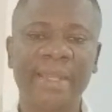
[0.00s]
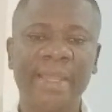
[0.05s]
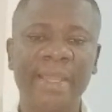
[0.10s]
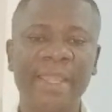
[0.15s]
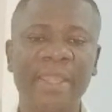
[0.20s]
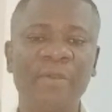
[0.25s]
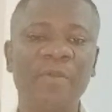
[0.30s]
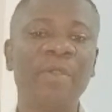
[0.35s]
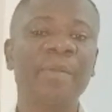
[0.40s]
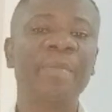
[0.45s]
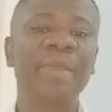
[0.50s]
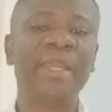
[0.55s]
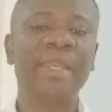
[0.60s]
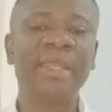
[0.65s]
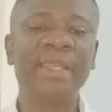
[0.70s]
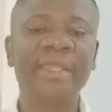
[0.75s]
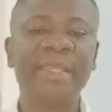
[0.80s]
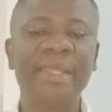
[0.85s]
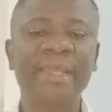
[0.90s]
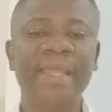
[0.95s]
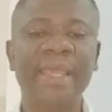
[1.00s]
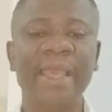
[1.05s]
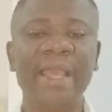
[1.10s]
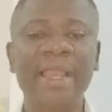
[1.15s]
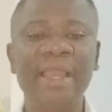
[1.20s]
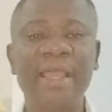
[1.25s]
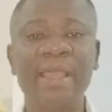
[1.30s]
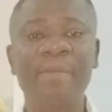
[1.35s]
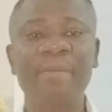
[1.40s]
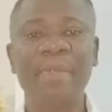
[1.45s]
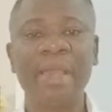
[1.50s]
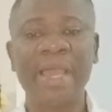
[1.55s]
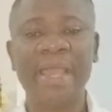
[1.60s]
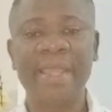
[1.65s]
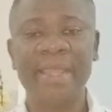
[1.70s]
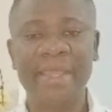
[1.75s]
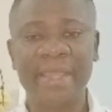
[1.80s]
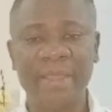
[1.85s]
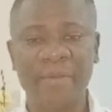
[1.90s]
he will be needing LMIA,